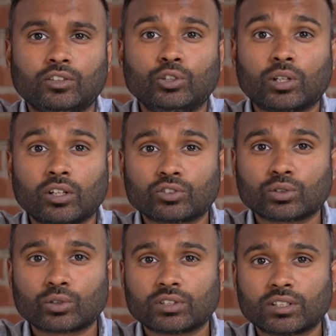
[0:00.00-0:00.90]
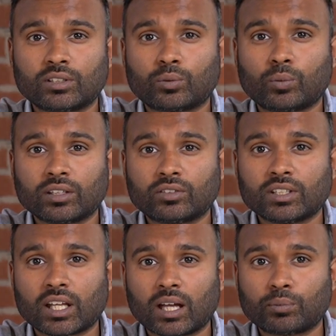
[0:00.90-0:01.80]
You can also consider whether
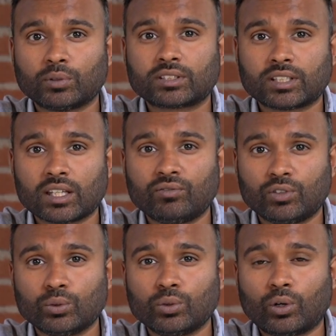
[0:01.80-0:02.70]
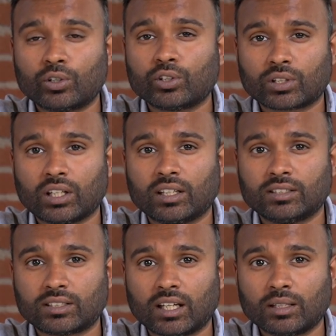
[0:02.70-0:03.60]
the app will save you or your
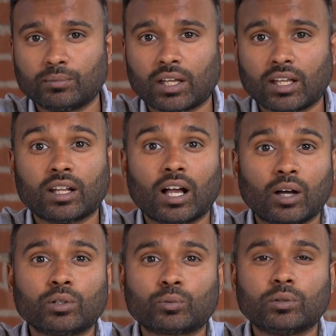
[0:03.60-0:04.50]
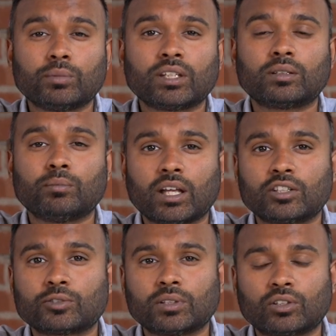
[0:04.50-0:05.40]
client time and how it will make the
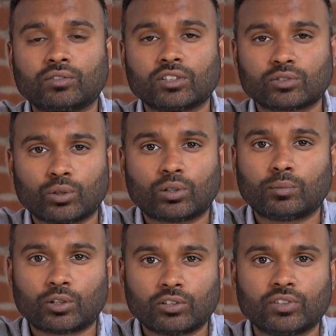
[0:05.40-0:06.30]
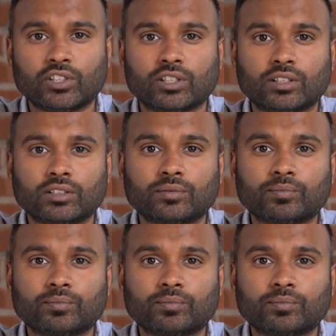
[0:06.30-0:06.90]
management of the store more efficient.